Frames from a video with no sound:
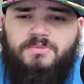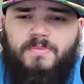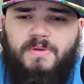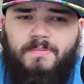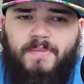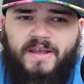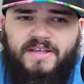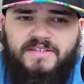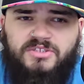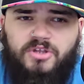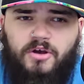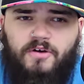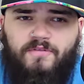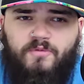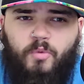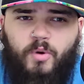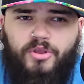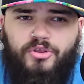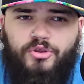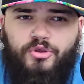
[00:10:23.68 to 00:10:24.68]
me based
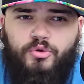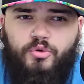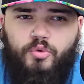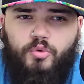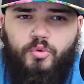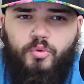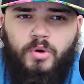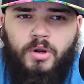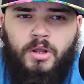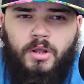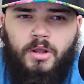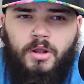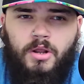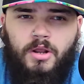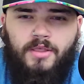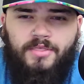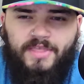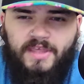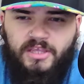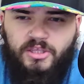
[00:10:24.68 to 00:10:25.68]
off what you
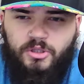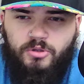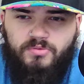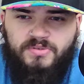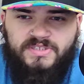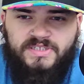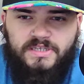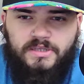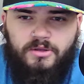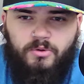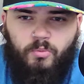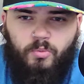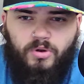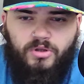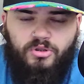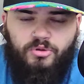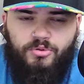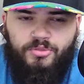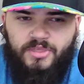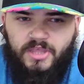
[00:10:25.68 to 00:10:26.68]
think you see and
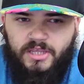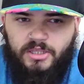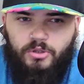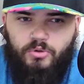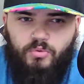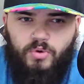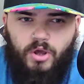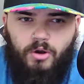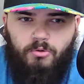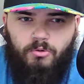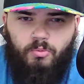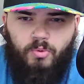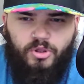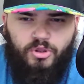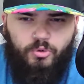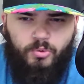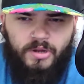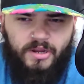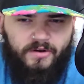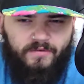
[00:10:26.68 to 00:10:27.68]
what you think you know and what
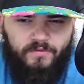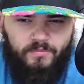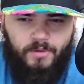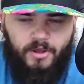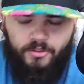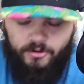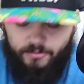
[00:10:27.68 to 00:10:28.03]
you hear from other